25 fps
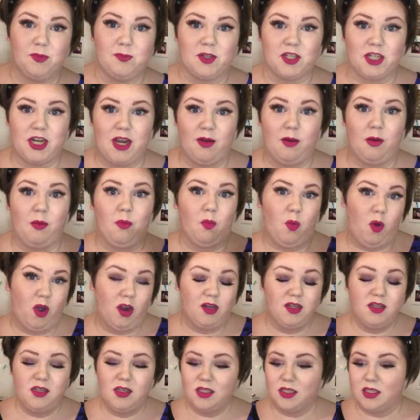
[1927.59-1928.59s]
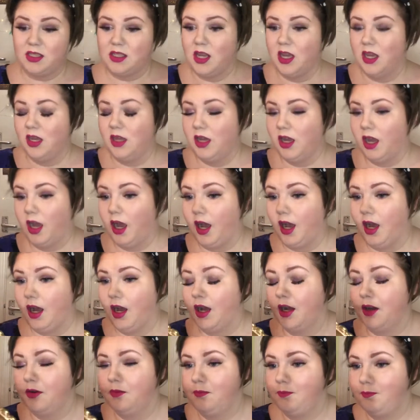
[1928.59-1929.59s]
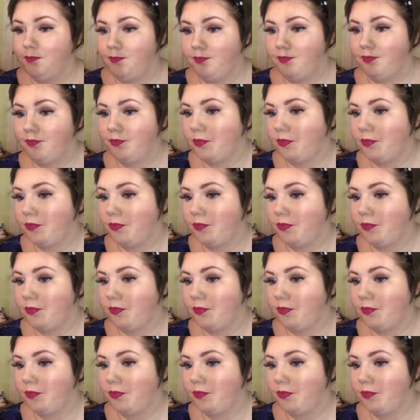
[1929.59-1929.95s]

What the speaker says: much out at once. The